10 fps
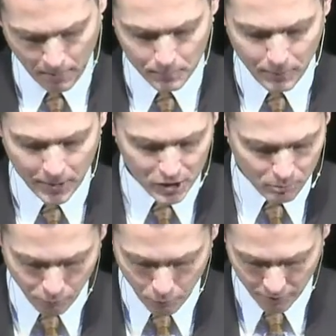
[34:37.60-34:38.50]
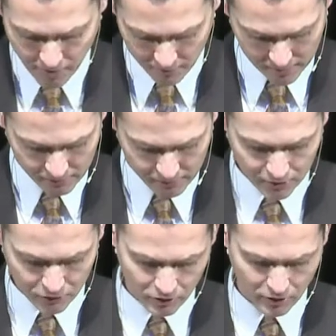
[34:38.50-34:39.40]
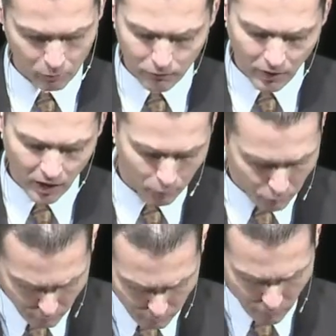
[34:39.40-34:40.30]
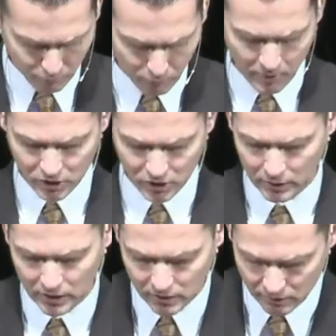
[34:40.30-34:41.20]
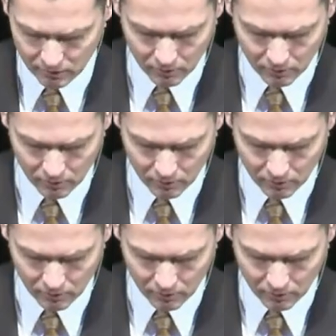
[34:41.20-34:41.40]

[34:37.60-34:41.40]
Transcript: page before that, that section on revival and reformation, it begins